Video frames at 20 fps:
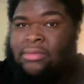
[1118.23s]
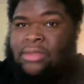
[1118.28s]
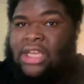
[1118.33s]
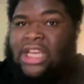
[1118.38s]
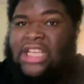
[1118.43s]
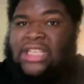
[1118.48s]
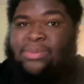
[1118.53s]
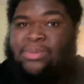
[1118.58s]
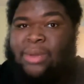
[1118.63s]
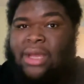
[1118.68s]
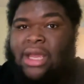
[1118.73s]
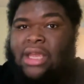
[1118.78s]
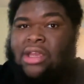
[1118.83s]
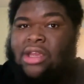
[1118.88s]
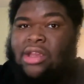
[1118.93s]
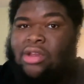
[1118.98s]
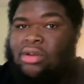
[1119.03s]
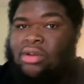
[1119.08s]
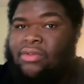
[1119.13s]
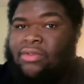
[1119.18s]
Expand
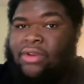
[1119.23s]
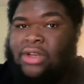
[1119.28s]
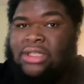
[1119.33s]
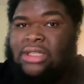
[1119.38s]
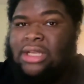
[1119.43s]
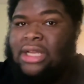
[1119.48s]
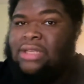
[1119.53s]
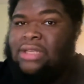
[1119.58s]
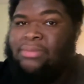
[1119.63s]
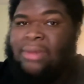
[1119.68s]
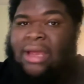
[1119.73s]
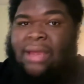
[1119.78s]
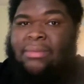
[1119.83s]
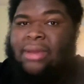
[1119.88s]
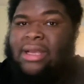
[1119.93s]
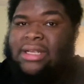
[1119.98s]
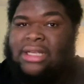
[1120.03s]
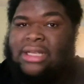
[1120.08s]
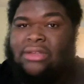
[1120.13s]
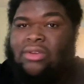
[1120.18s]
your universe. Now,
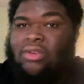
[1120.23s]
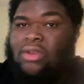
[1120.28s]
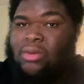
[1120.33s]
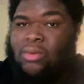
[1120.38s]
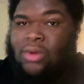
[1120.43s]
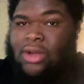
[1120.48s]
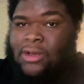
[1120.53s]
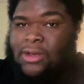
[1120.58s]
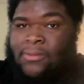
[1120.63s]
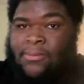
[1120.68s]
Batman's not the only one.